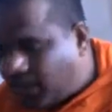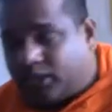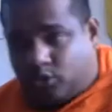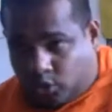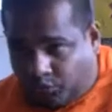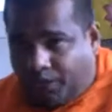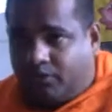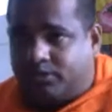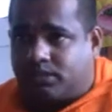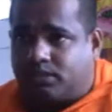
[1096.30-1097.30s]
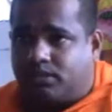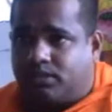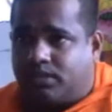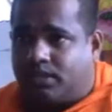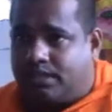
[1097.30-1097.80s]
are two views.
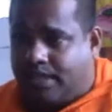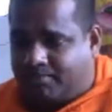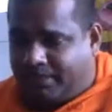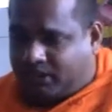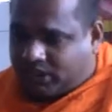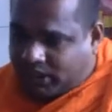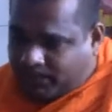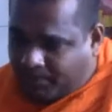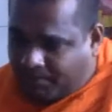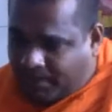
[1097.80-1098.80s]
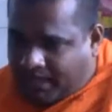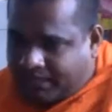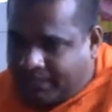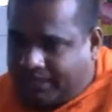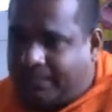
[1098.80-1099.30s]
Earlier I mentioned
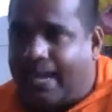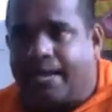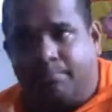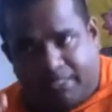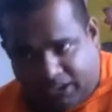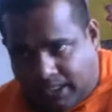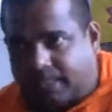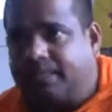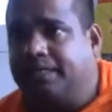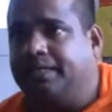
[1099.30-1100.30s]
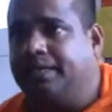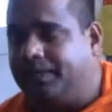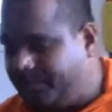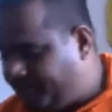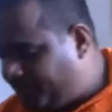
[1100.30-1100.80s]
Sammaditthi and Micchaditti.